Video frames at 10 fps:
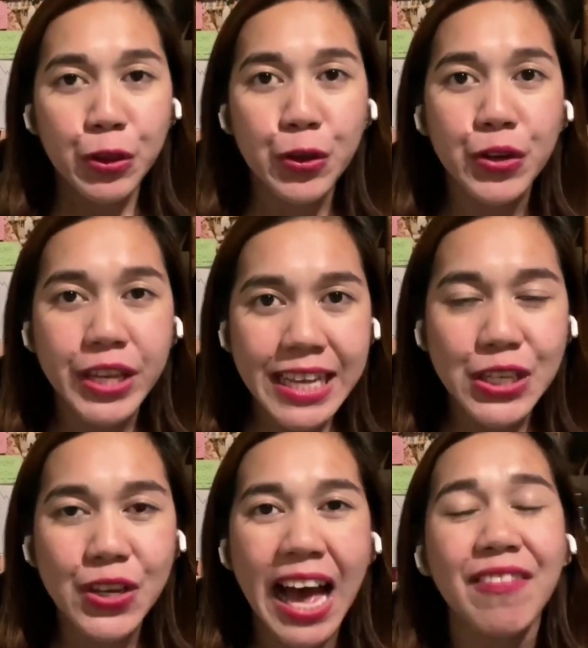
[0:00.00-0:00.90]
You need
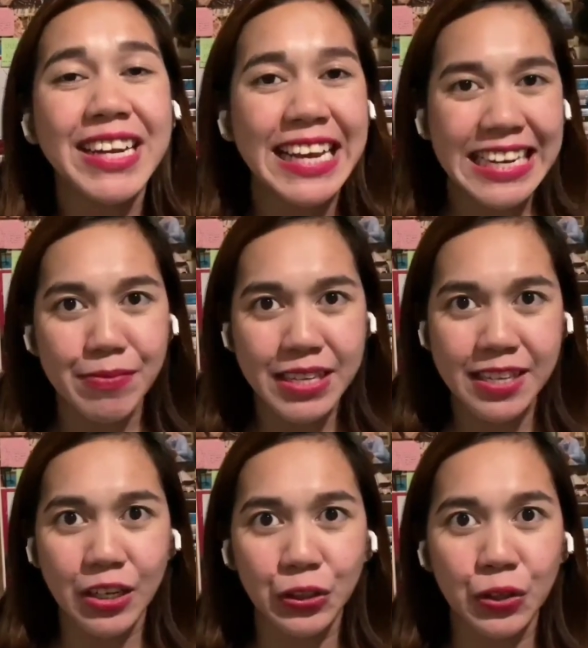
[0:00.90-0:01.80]
to have an in-depth
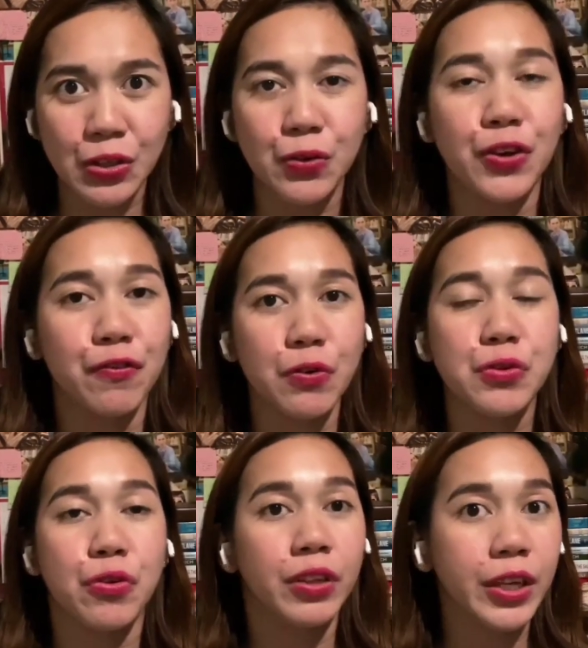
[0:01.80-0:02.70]
discussion, so you
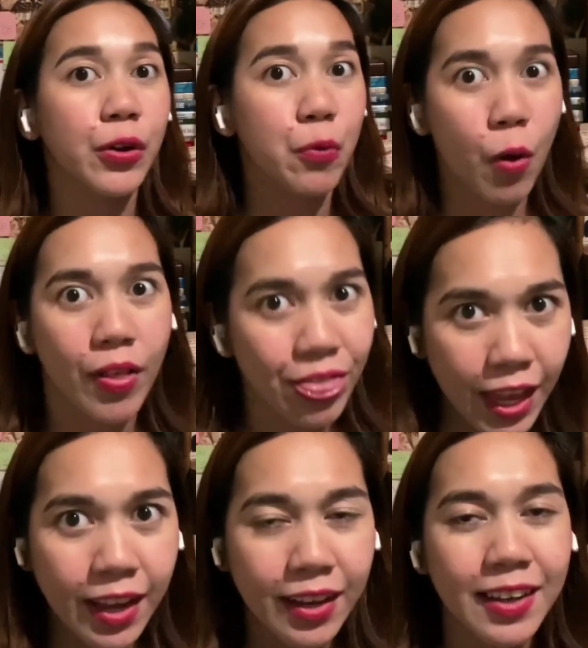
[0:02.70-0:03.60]
focus only on one
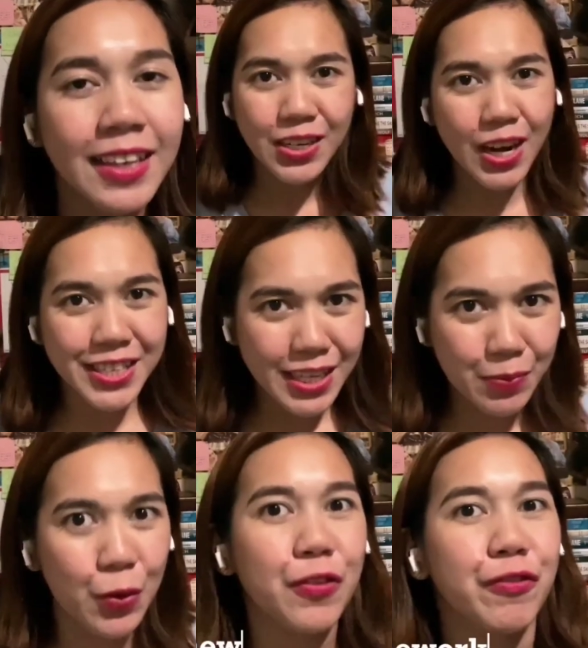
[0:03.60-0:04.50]
thing.
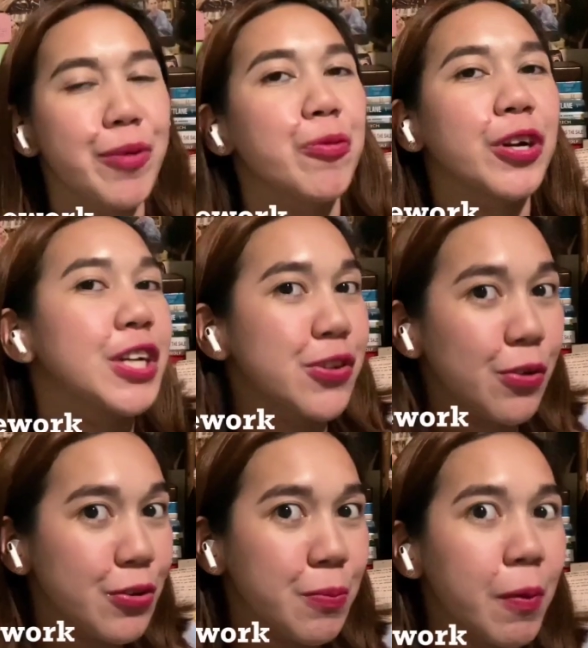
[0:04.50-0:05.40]
Conceptual framework is
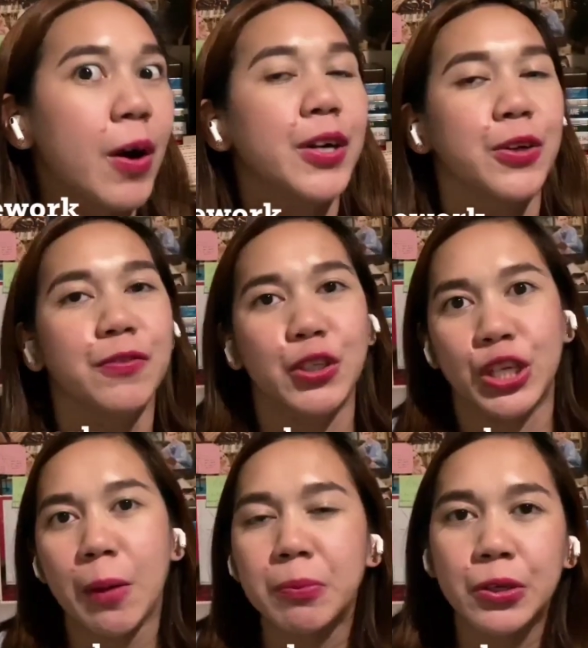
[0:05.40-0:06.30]
also part of the
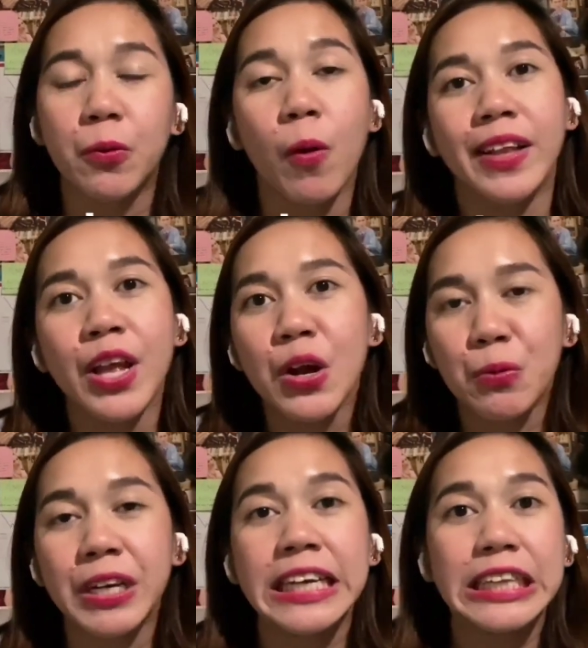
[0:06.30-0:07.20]
chapter 1,
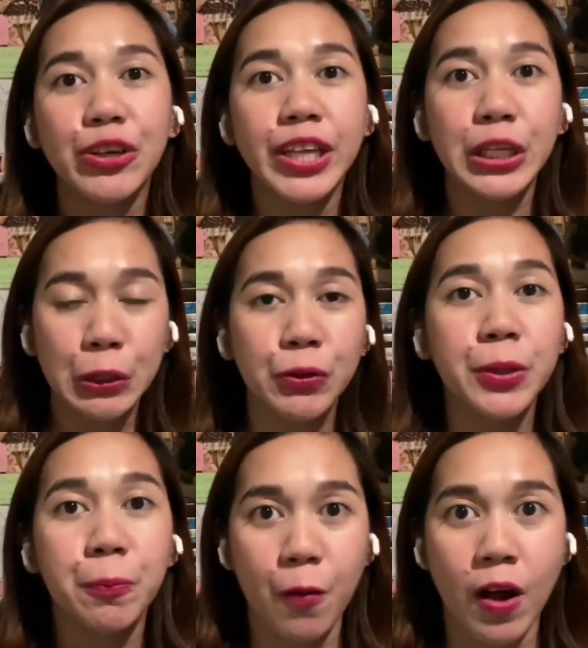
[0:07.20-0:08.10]
wherein you include
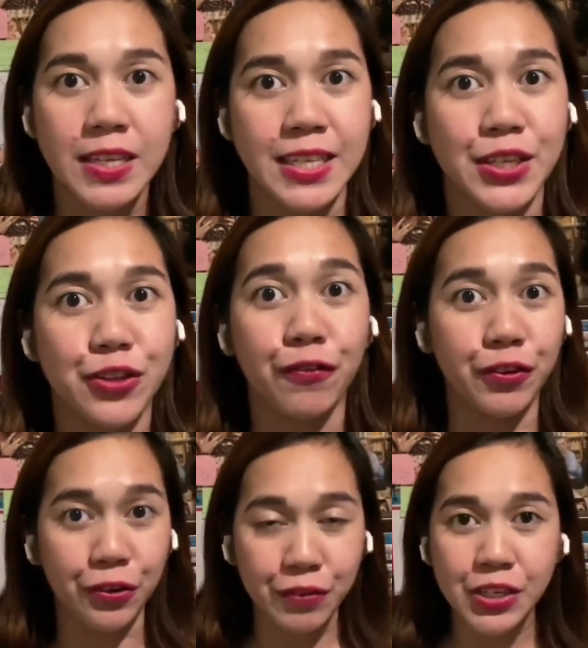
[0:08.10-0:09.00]
the process of
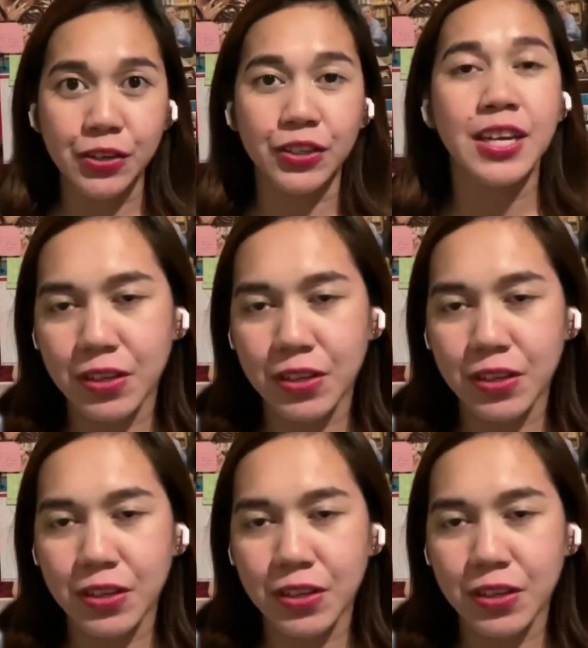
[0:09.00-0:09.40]
your research.